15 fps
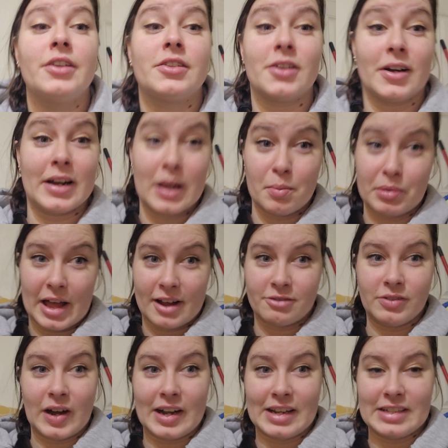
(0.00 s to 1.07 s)
during a Black
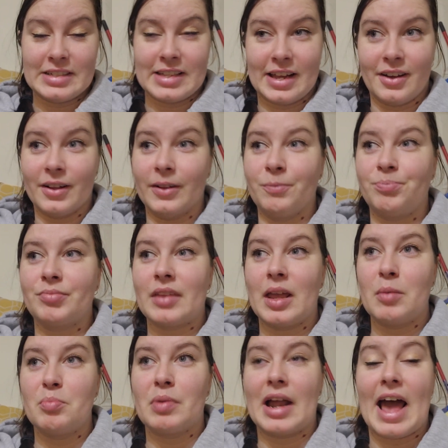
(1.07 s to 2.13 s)
Friday sale,
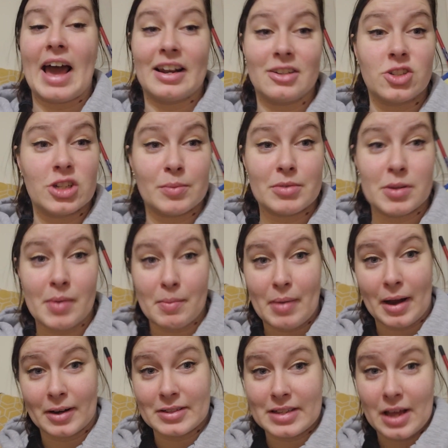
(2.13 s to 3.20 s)
but had it shipped to my
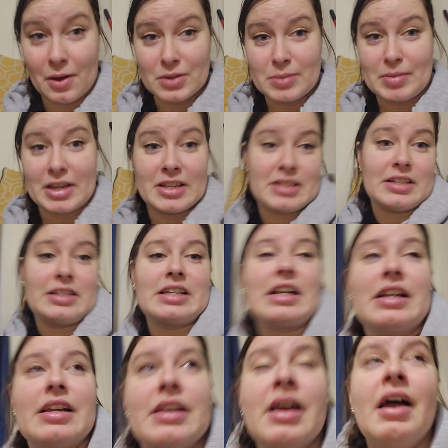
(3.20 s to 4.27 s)
parents' house because it
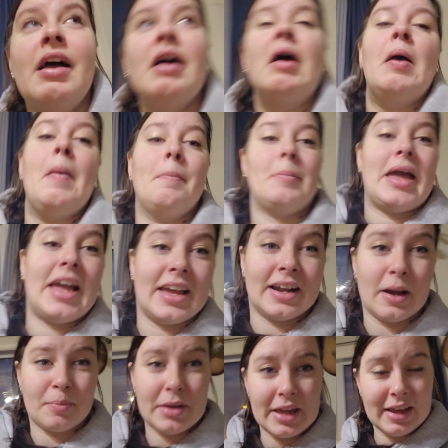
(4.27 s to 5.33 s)
didn't make it
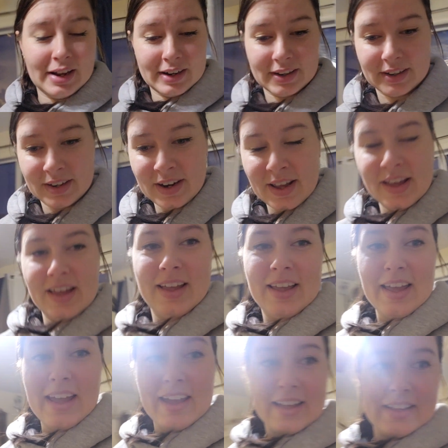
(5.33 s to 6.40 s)
up here,
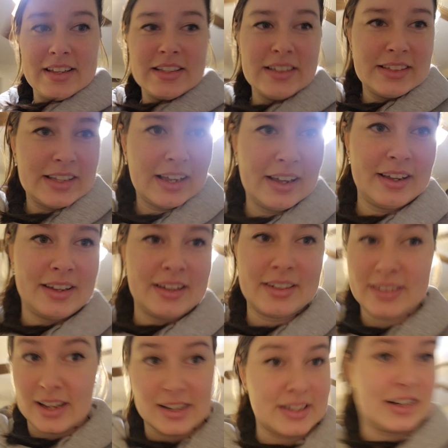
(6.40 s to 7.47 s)
is,
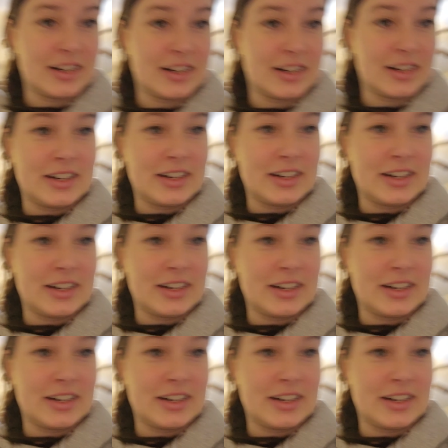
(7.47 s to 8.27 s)
da da da,